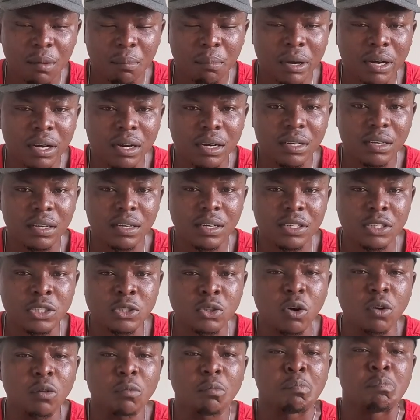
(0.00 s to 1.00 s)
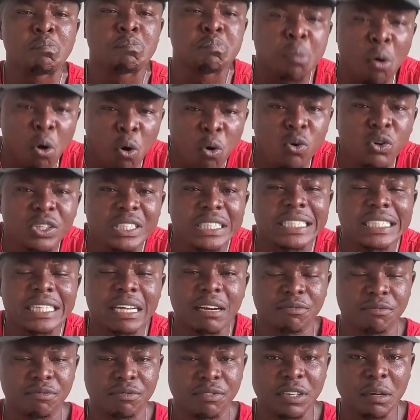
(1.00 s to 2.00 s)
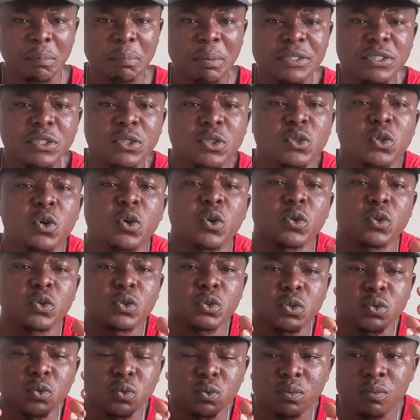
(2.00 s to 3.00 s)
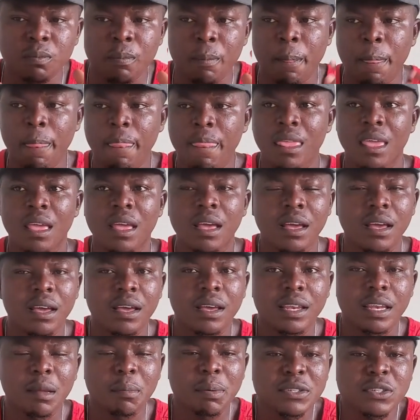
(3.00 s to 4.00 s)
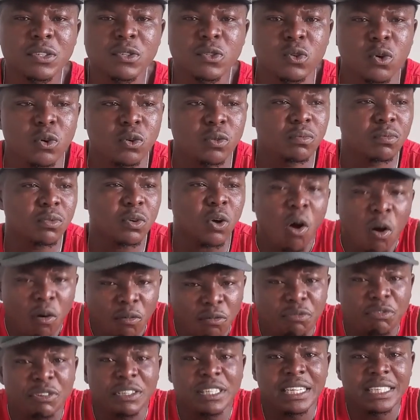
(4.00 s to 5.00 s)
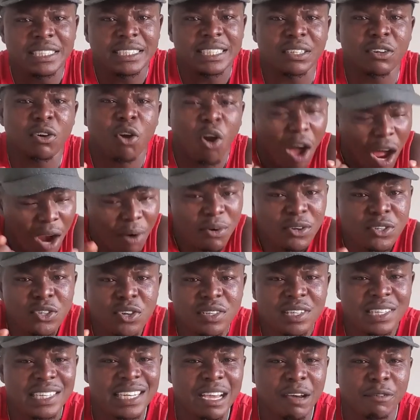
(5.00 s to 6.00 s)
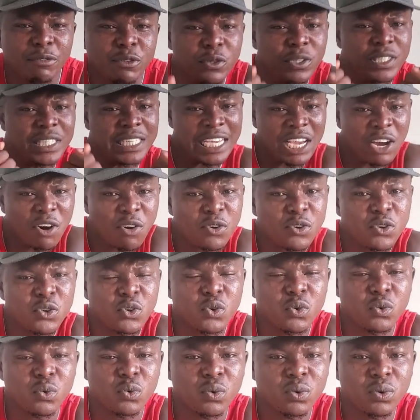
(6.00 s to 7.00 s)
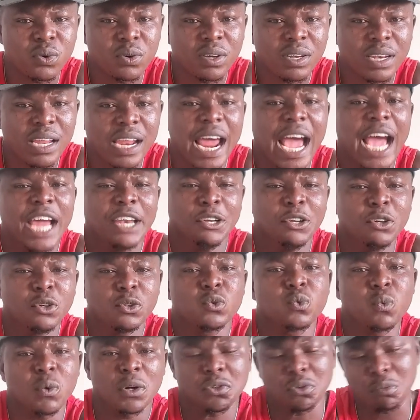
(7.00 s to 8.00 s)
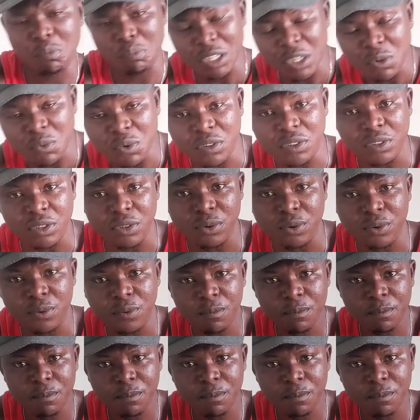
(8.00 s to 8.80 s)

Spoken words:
But it's not bold enough. The person is not confident and courageous enough to tell you that I don't want to be with you.